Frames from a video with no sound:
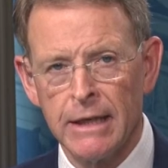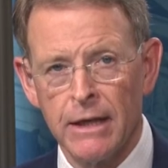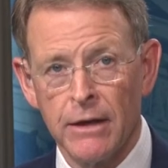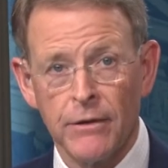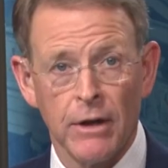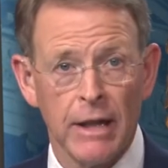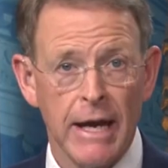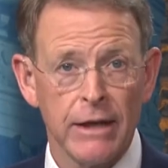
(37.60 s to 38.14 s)

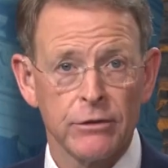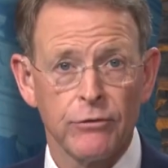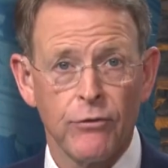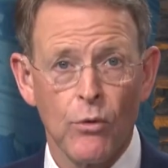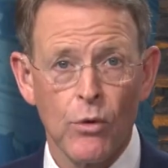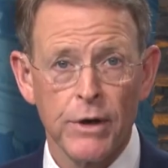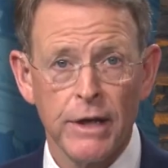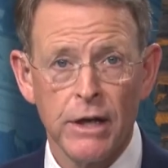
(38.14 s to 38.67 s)
the last
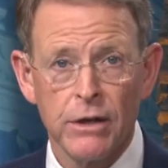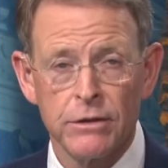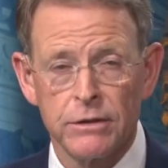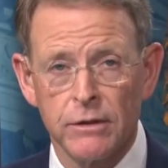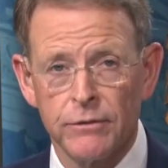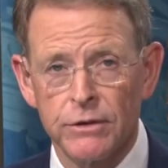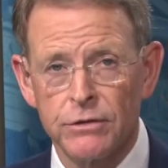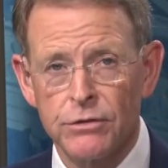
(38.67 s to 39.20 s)
4
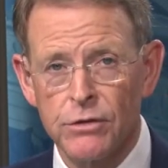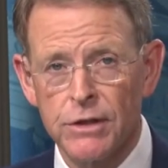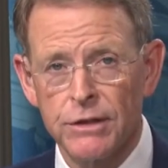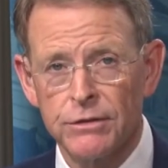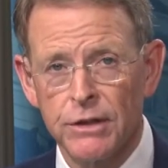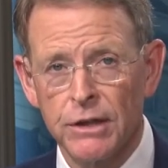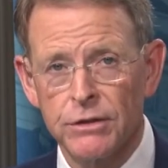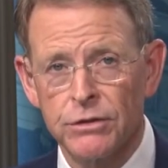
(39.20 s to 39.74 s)
years of his
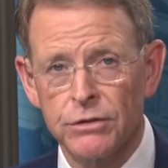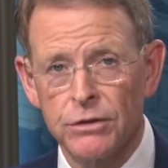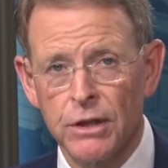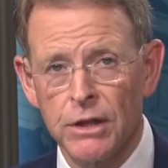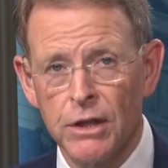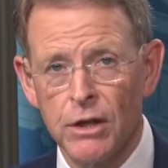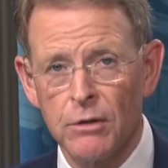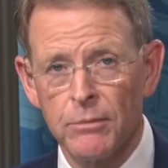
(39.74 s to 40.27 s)

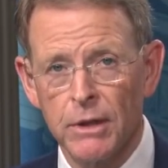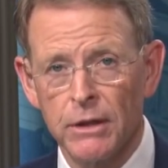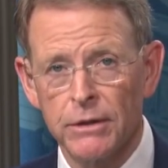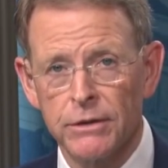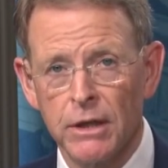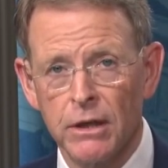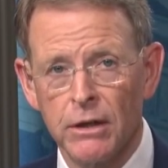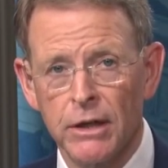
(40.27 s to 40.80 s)
36-year
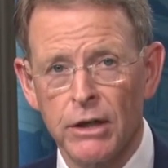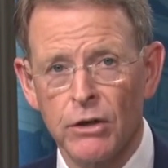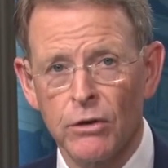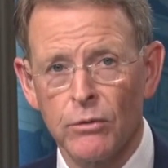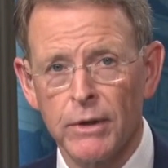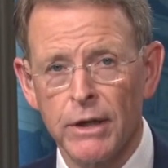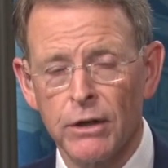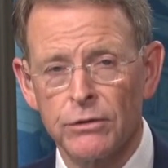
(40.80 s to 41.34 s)
military
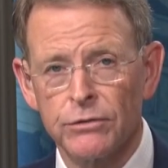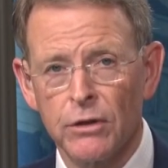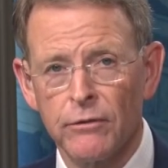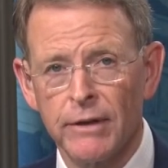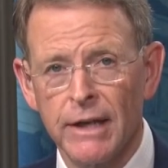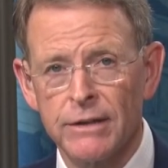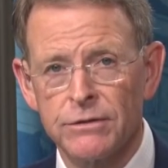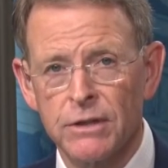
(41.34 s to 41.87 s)
career
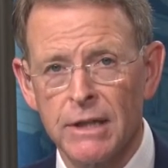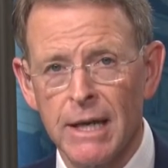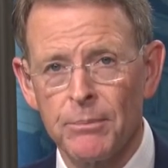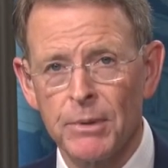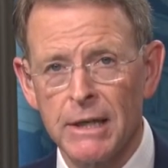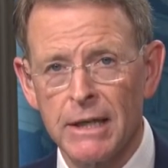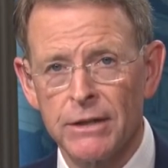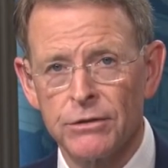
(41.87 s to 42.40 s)
serving as the
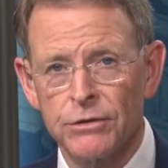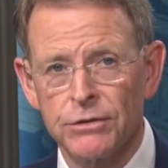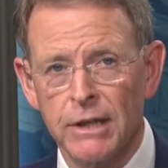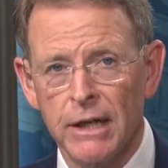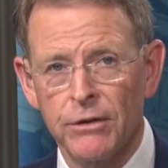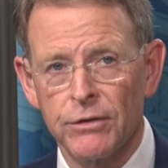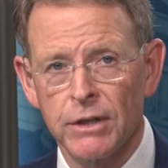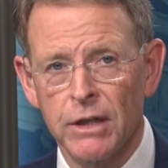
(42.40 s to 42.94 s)
Deputy
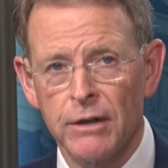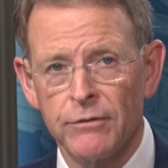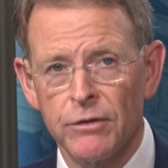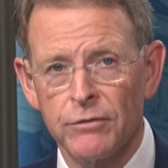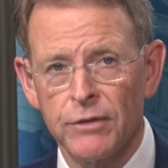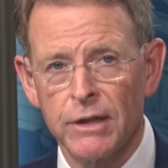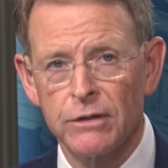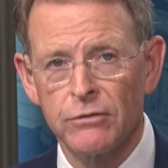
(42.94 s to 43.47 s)
Undersecretary of
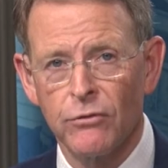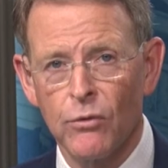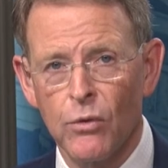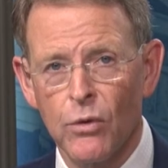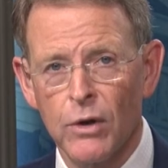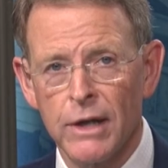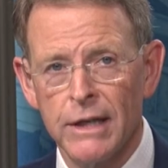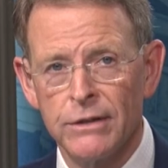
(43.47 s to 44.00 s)
Defense
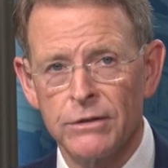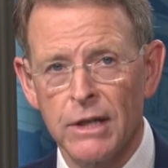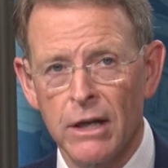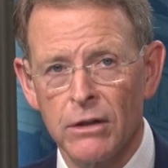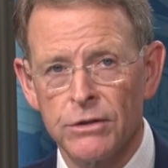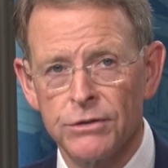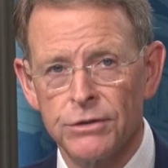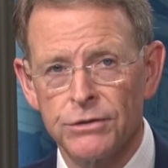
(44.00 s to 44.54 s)
for
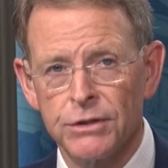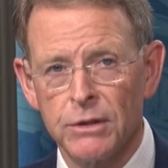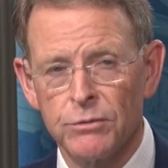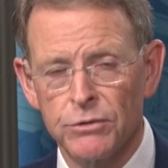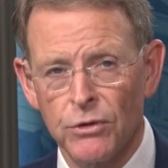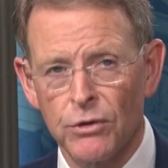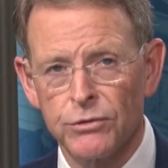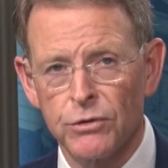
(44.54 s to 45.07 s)
Intelligence. He
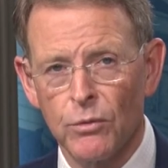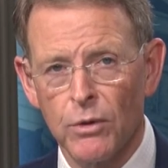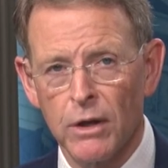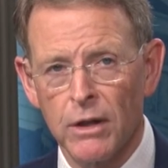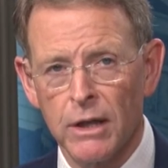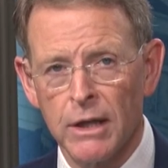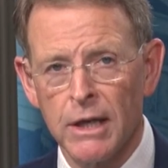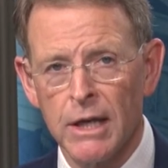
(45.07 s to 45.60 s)
was also one
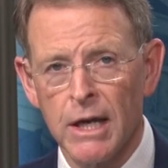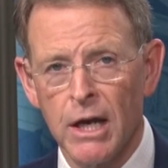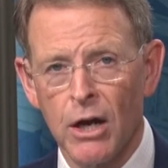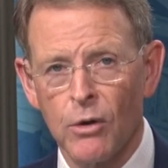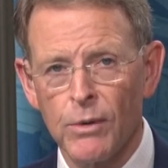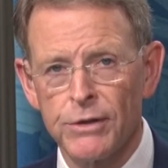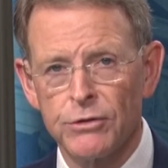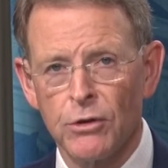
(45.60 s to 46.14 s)
of the
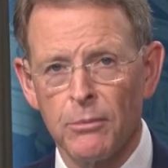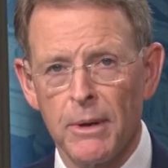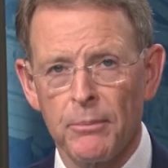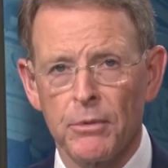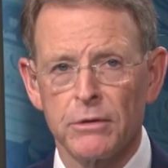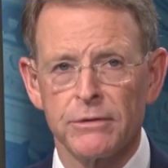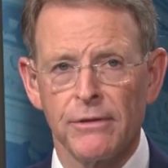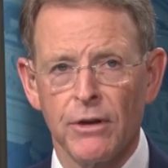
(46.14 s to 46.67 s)
original
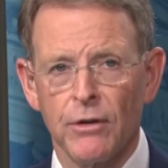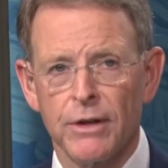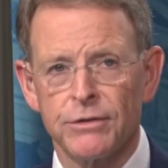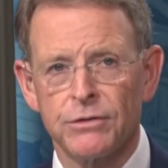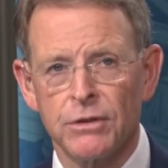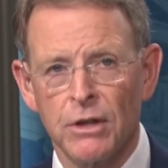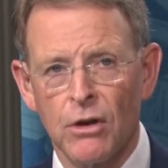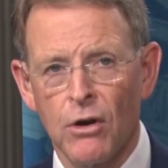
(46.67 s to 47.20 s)
members of the
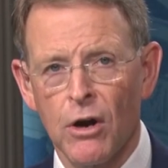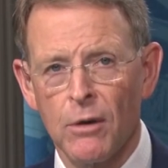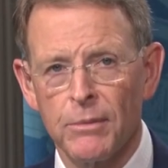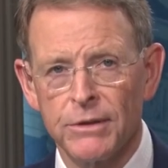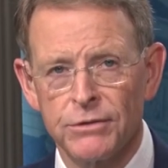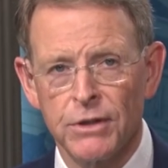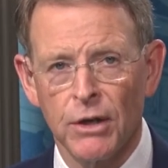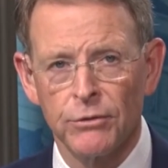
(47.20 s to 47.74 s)
U.S.
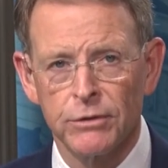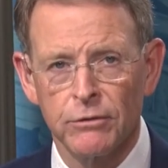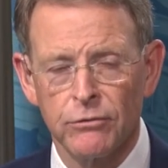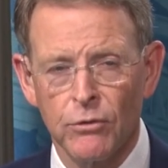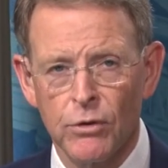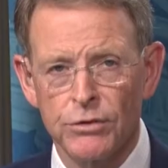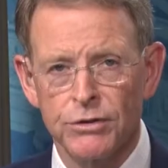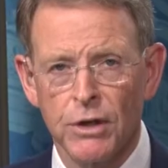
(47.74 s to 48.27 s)
Army's Delta
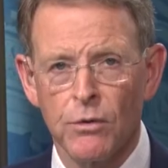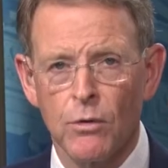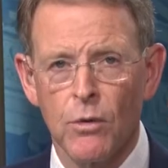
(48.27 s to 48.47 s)
Force. General,